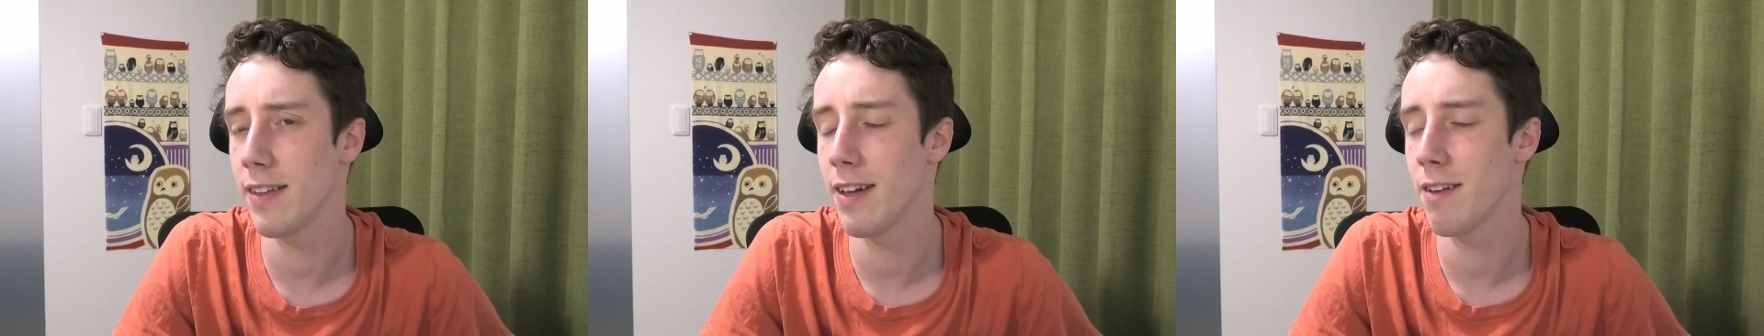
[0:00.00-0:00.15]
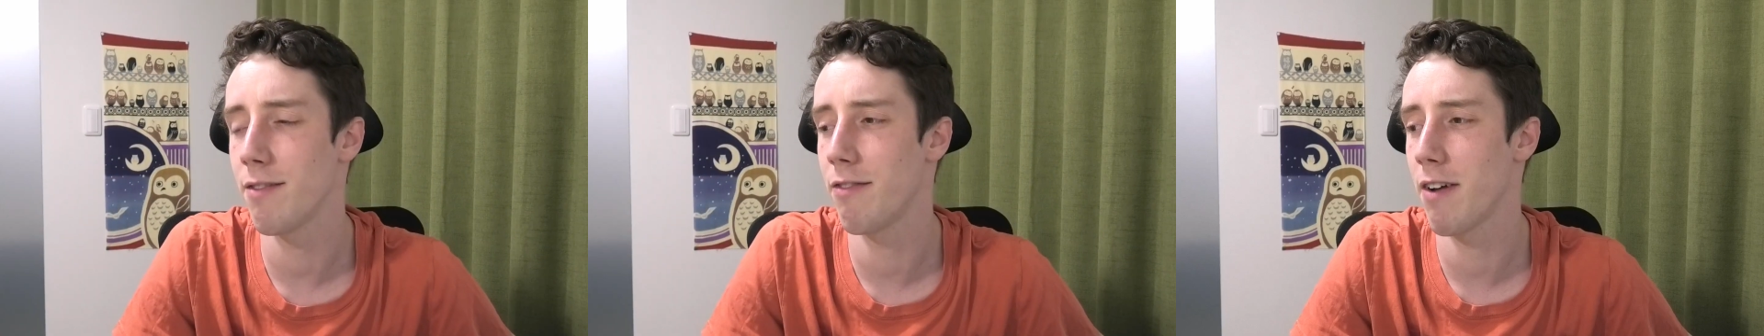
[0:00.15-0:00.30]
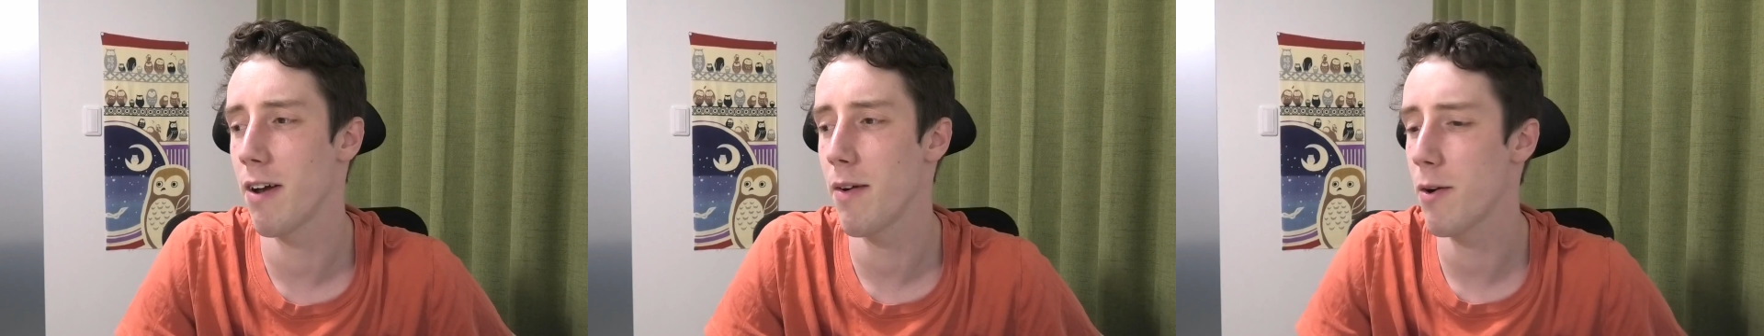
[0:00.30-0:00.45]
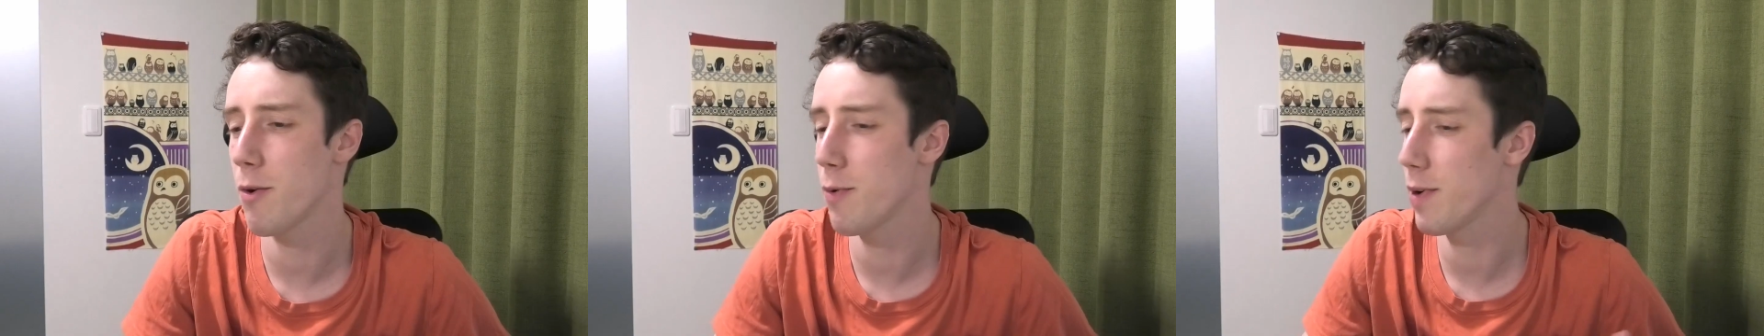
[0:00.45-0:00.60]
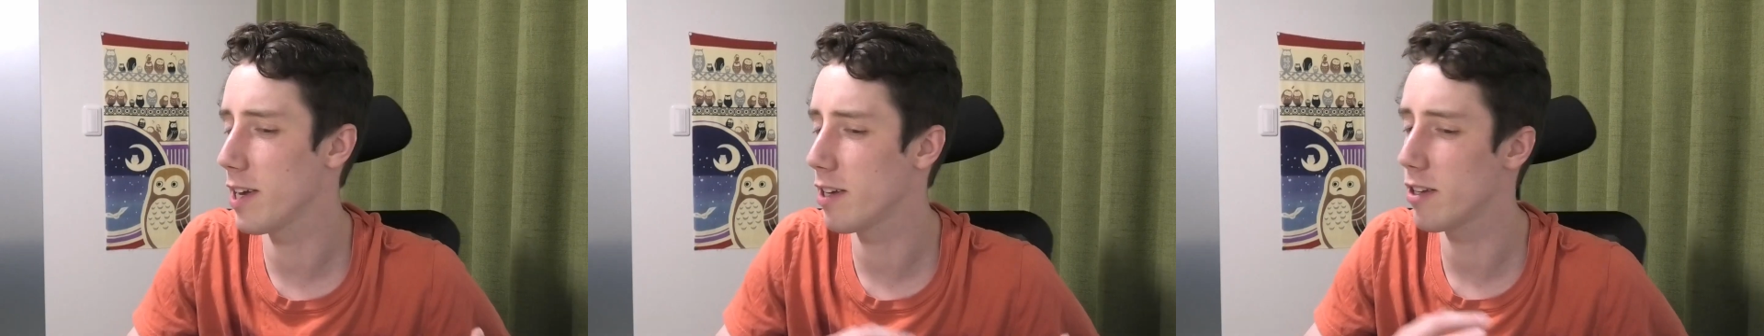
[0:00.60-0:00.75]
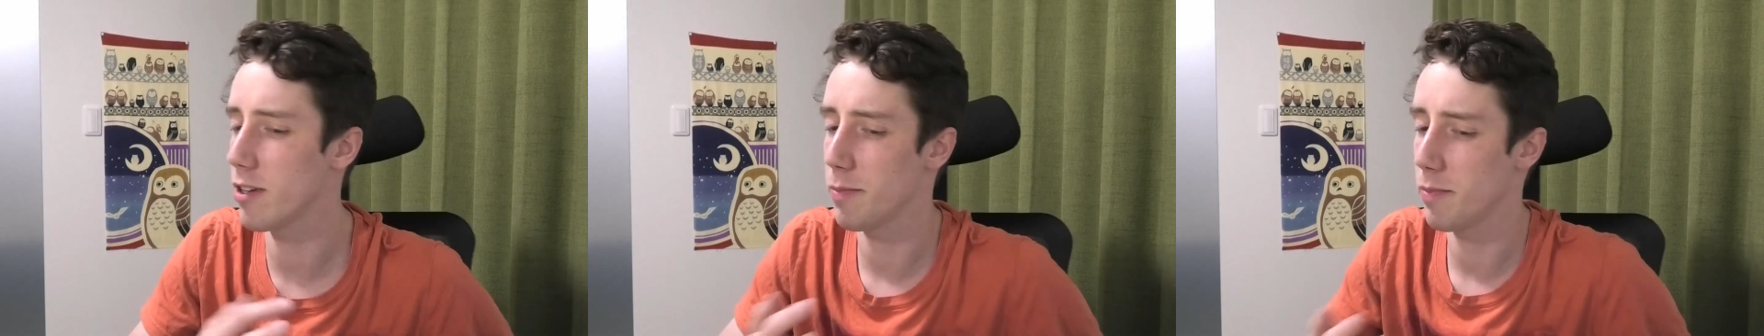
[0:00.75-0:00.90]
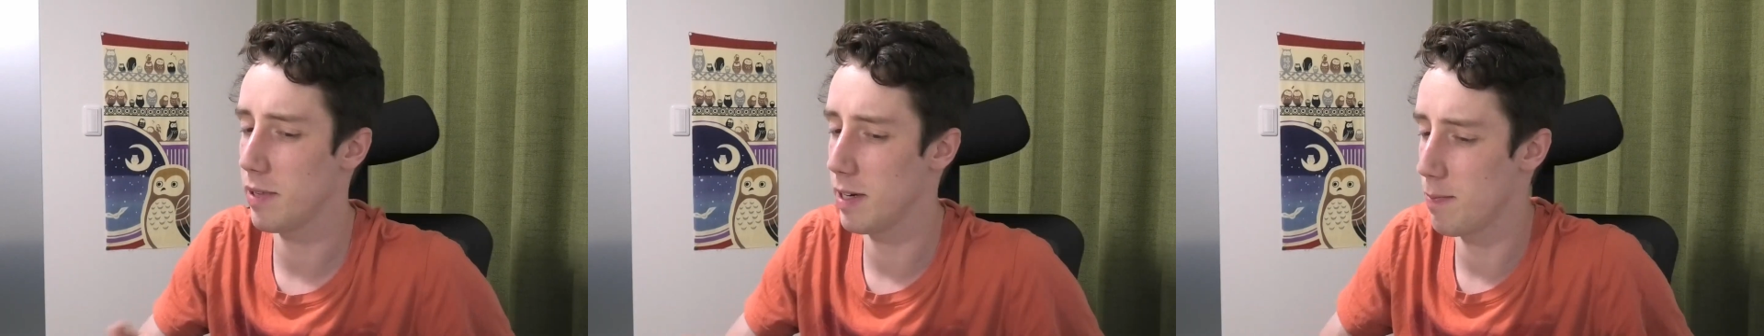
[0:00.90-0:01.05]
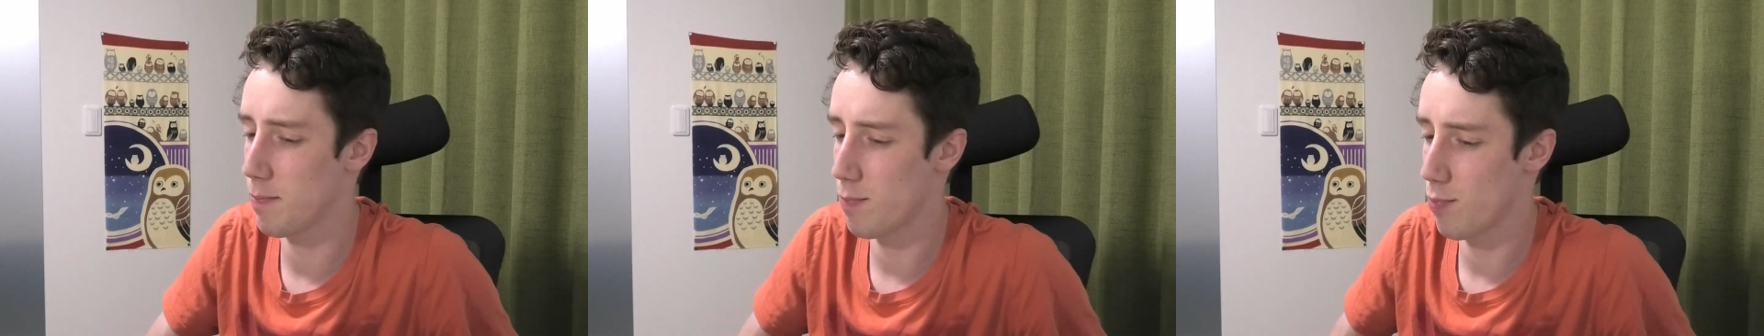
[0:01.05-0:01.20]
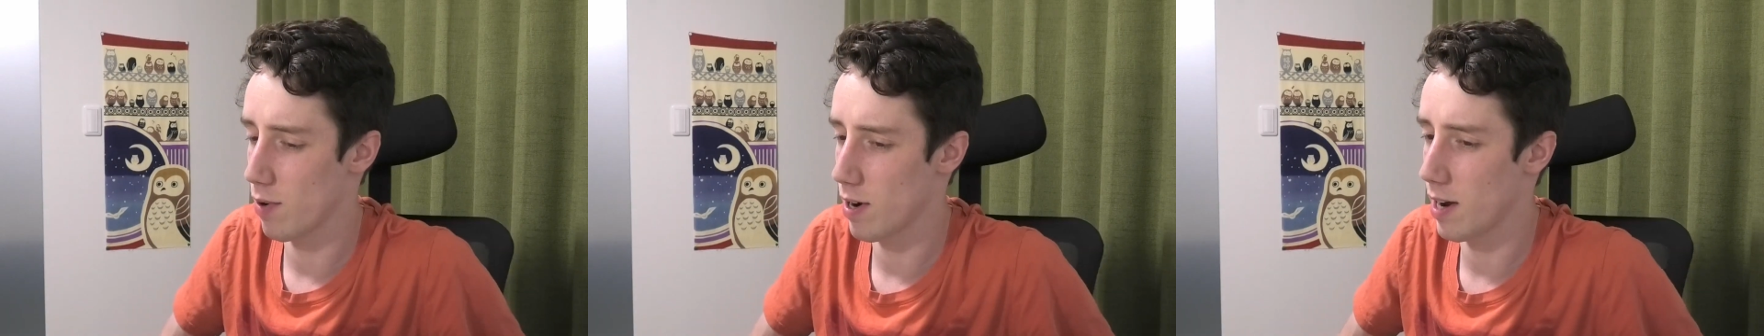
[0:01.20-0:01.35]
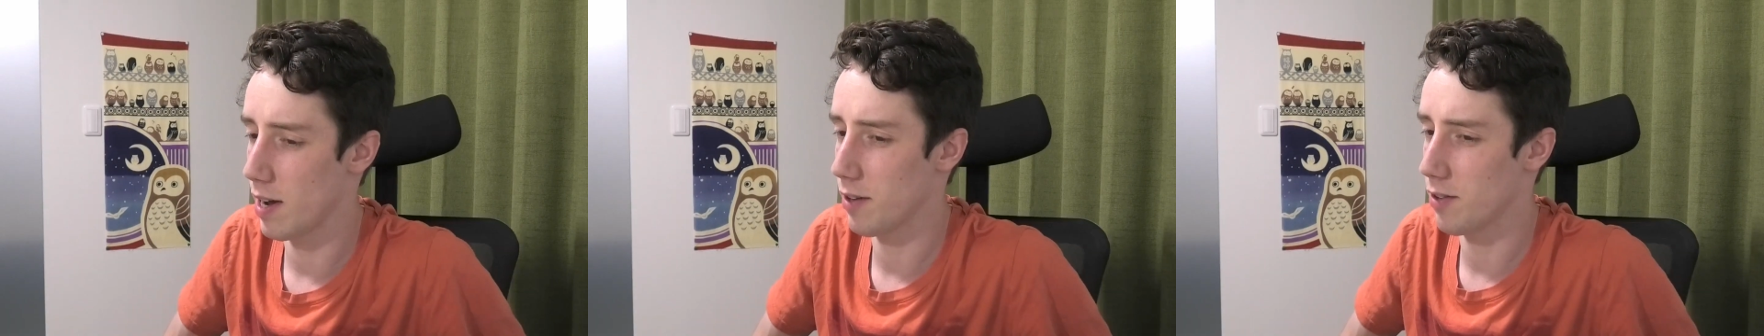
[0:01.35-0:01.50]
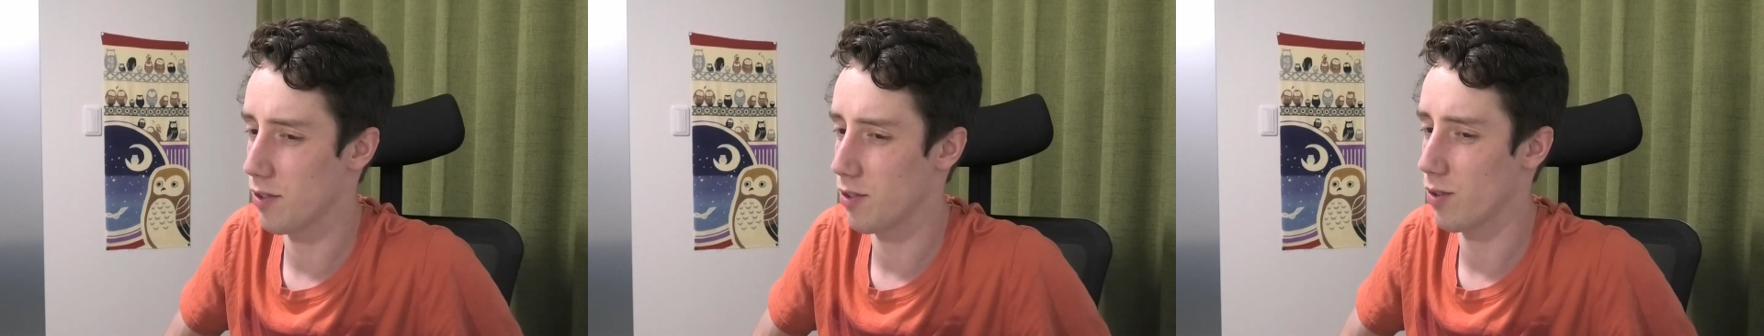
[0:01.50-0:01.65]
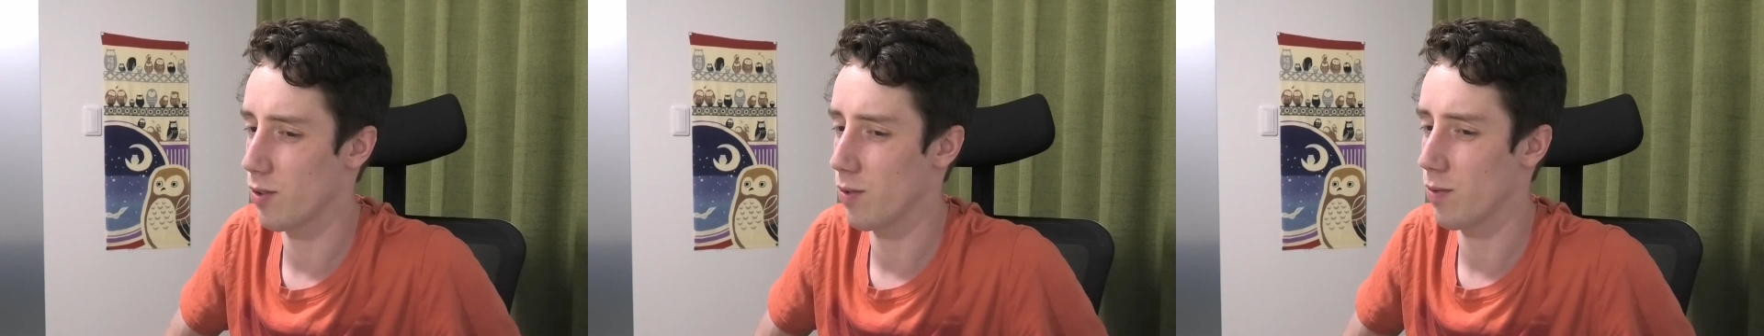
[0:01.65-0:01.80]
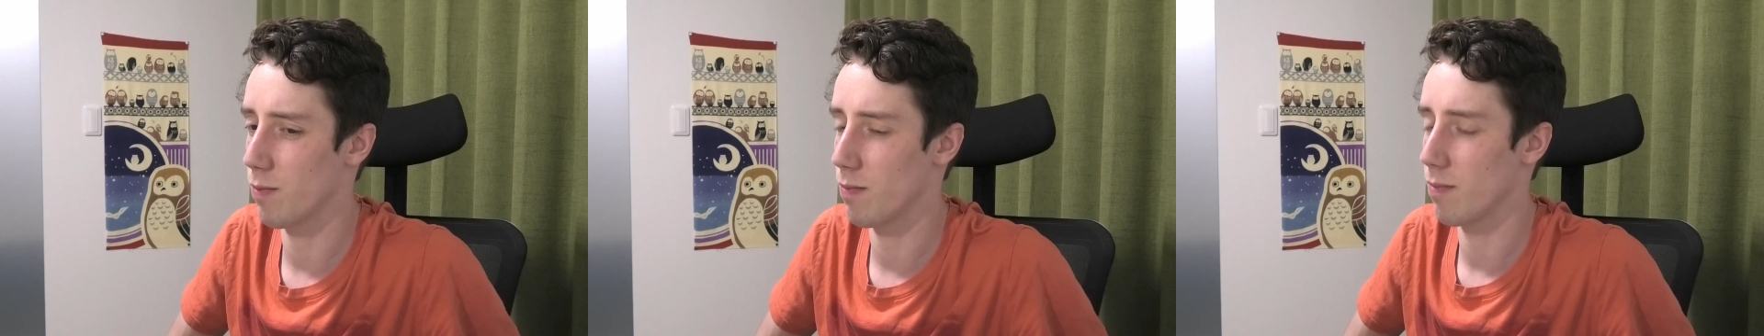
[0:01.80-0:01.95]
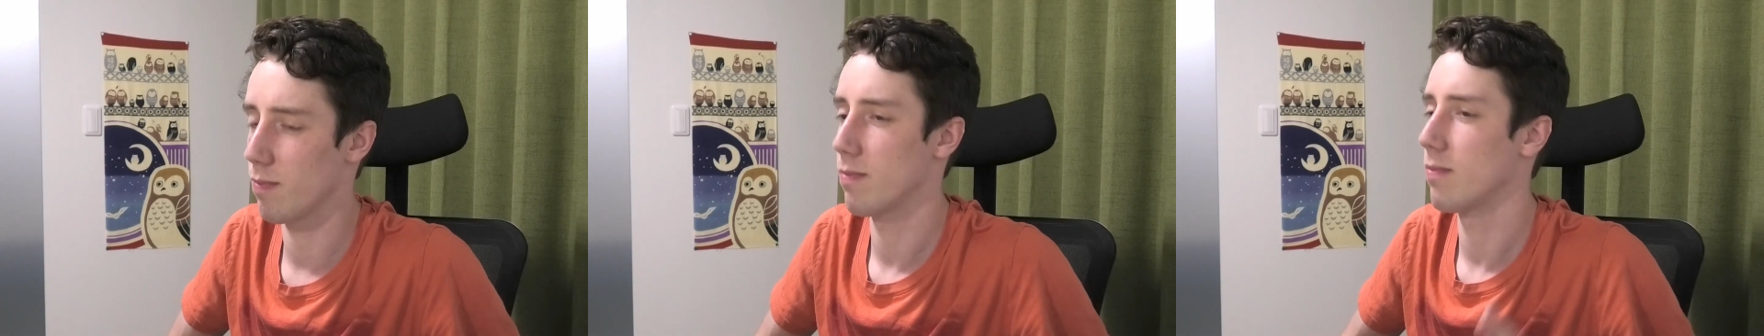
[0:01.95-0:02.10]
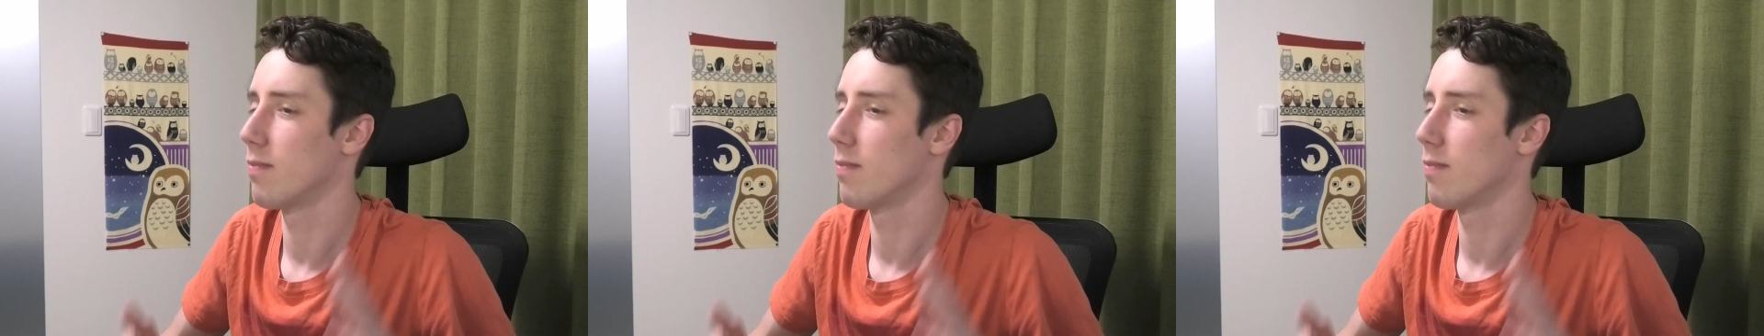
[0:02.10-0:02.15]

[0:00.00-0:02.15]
they're very reasonably priced, so